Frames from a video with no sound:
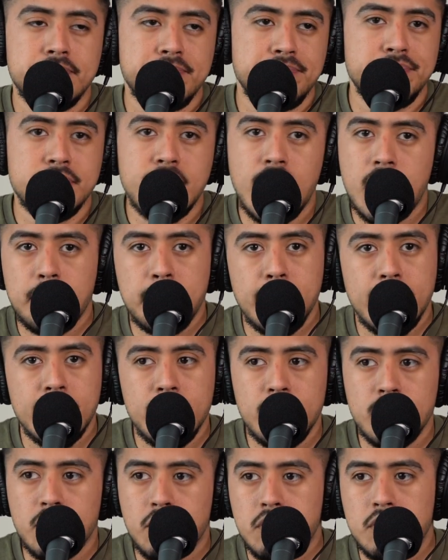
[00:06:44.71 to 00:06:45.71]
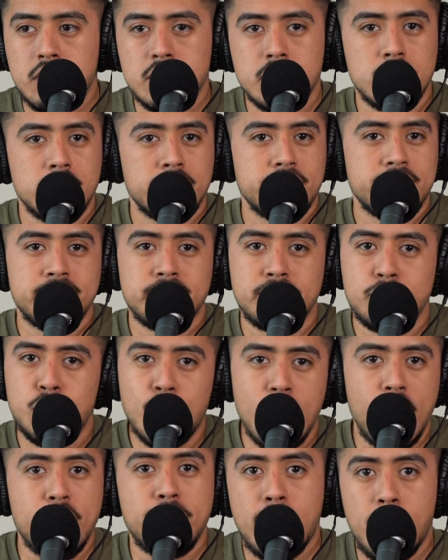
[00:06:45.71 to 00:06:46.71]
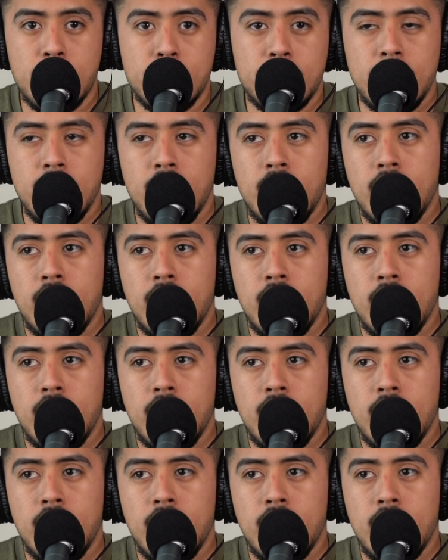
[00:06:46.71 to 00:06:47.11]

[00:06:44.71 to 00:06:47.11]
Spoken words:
Not a big deal. You have power.